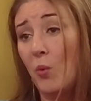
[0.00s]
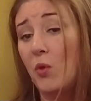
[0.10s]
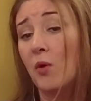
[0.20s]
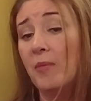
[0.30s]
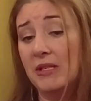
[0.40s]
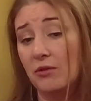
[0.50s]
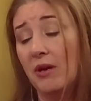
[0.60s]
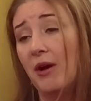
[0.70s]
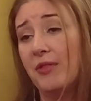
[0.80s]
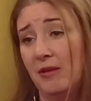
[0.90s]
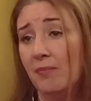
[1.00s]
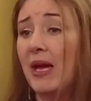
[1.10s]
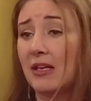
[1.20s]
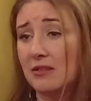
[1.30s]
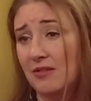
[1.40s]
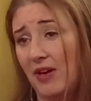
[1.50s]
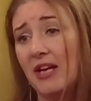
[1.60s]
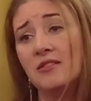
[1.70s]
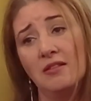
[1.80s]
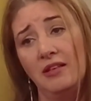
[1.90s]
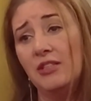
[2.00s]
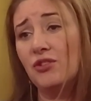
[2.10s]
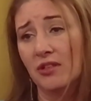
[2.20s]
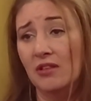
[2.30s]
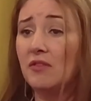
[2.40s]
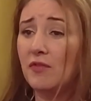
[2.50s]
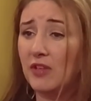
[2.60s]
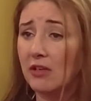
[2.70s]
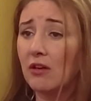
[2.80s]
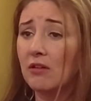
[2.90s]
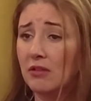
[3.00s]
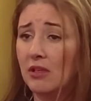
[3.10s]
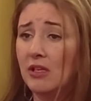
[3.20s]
the mental health impacts of isolation and fear